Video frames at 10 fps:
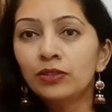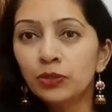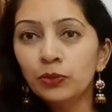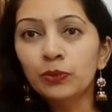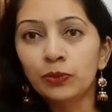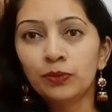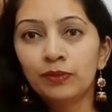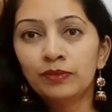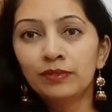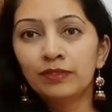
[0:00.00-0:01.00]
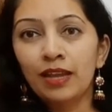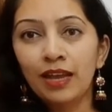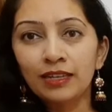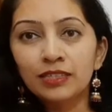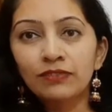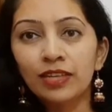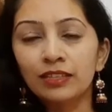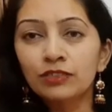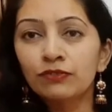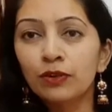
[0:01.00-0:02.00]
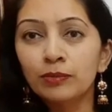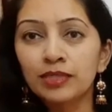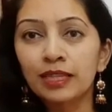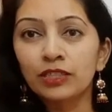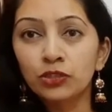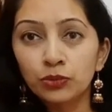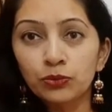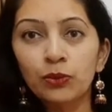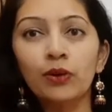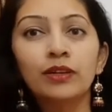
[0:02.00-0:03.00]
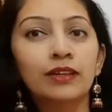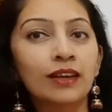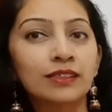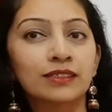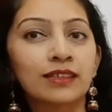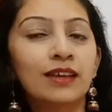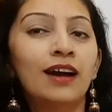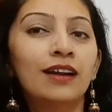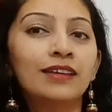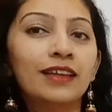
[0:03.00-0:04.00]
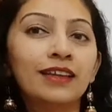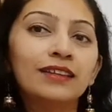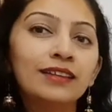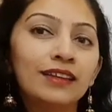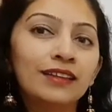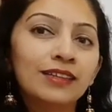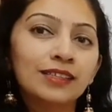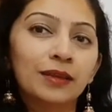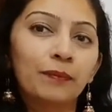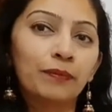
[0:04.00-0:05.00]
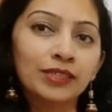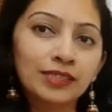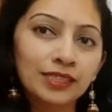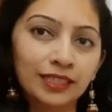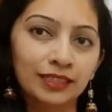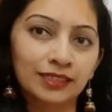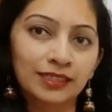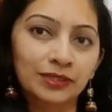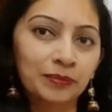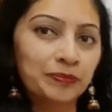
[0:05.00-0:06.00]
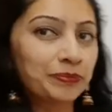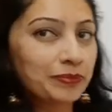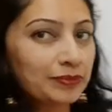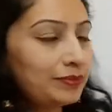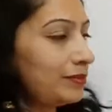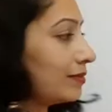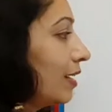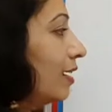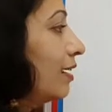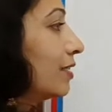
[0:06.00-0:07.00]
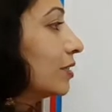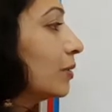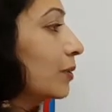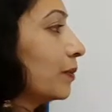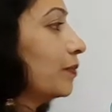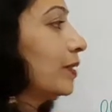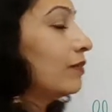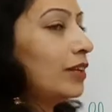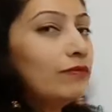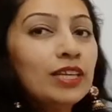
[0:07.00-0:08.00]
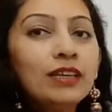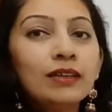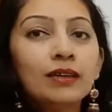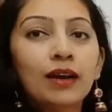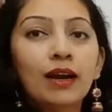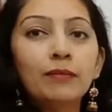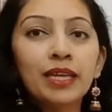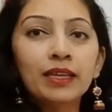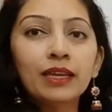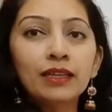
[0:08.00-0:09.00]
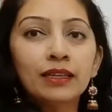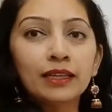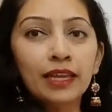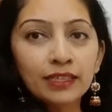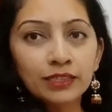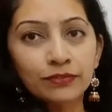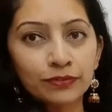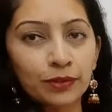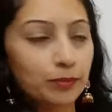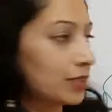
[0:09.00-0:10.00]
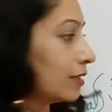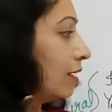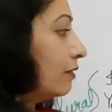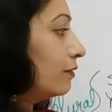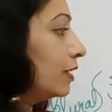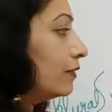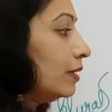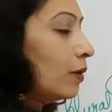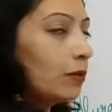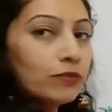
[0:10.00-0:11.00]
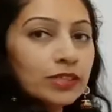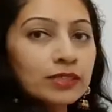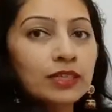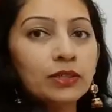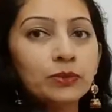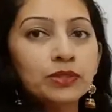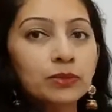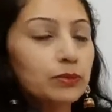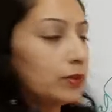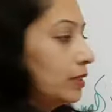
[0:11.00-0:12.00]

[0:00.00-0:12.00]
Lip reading: do and its various forms like do or does are taken in present tense. So when we are making negative forms, we will obviously use the